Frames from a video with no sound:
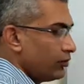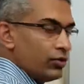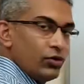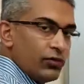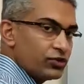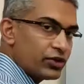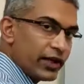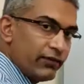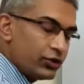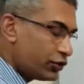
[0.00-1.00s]
You first
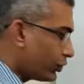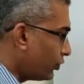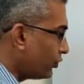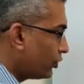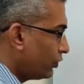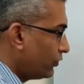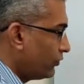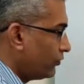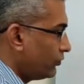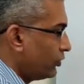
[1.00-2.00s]
try with 2.
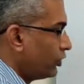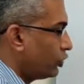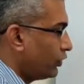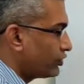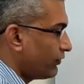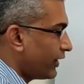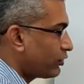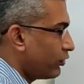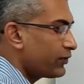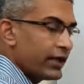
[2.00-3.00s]
2 is a
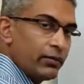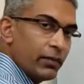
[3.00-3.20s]
factor of 10,